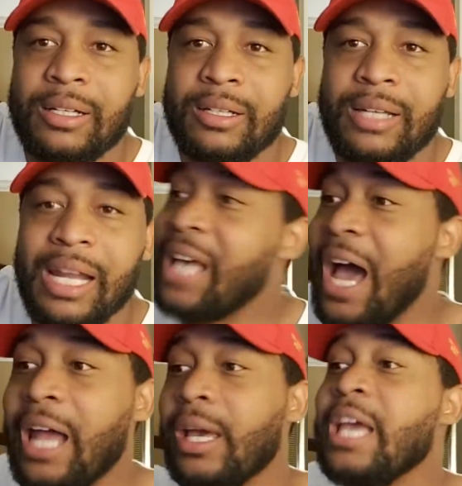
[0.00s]
That's
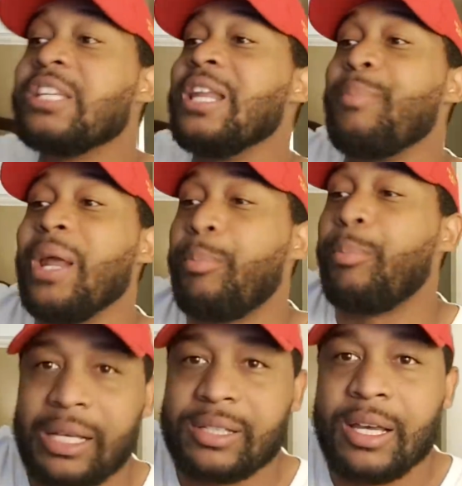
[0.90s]
how I look. He's in a better
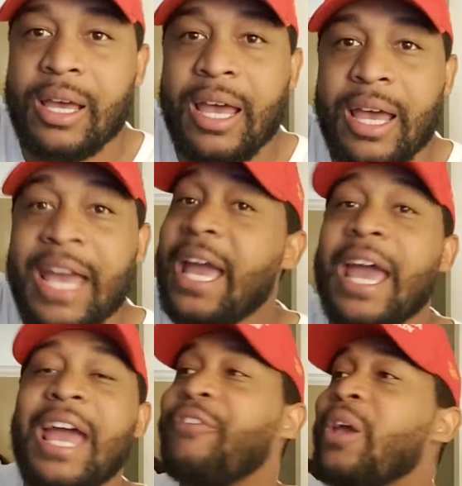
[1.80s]
place.
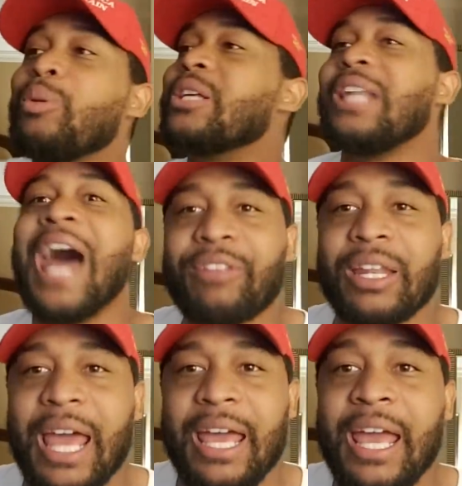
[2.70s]
If he was alive
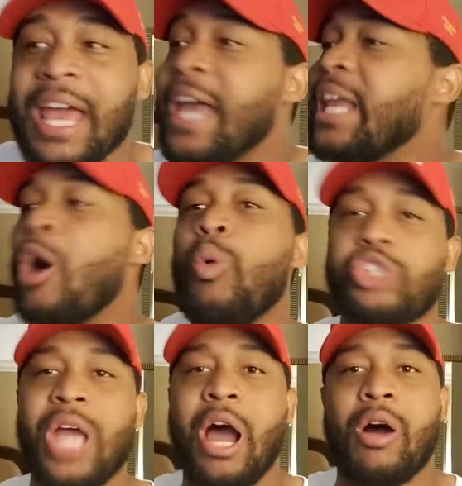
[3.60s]
today, he don't
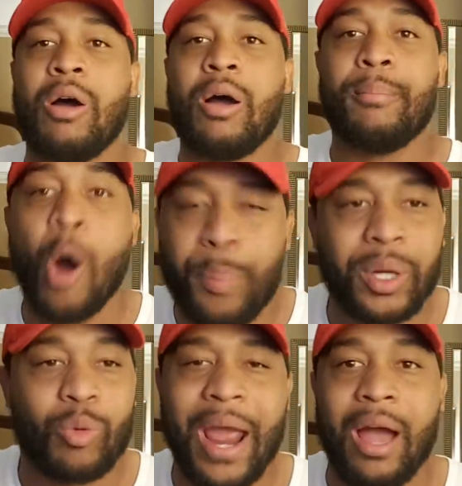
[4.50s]
want y'all moping
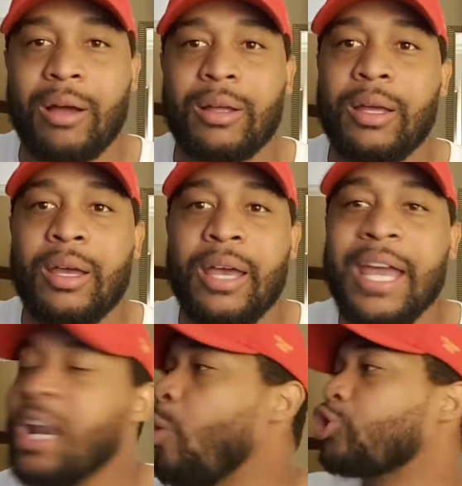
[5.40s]
around. He
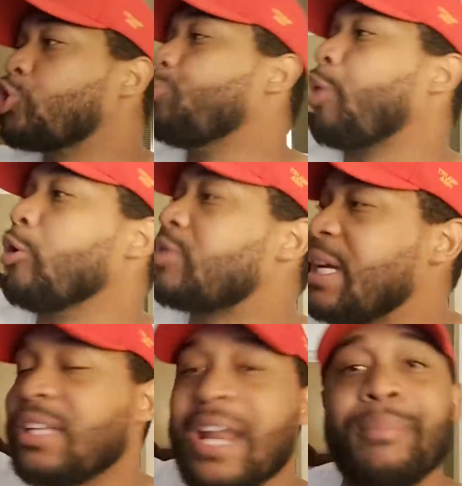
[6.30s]
don't want you
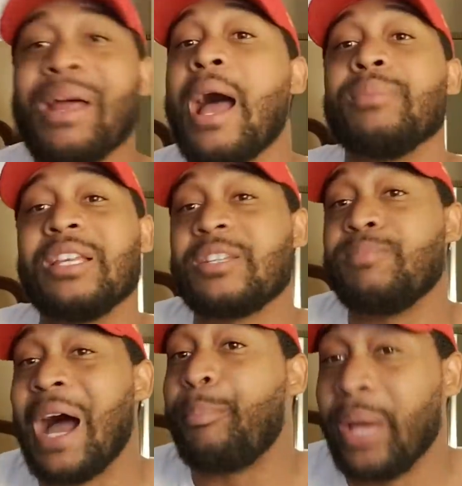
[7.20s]
protesting. This is
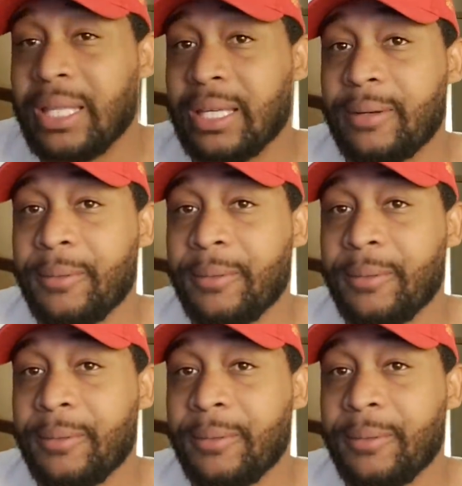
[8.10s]
my opinion.